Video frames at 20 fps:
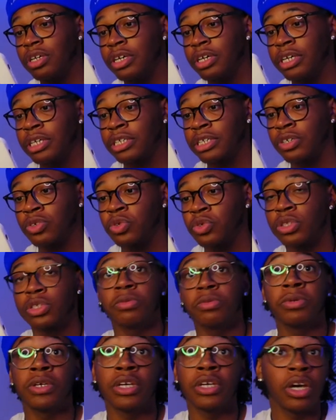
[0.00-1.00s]
It's going to
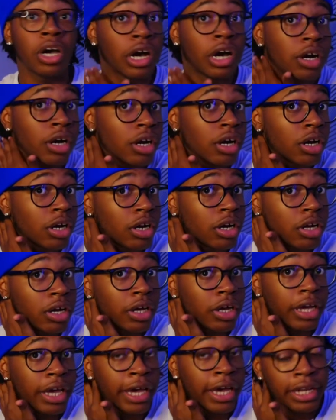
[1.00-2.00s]
be
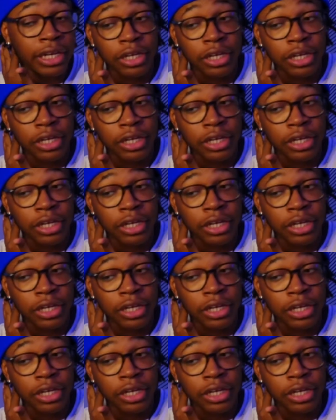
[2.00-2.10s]
in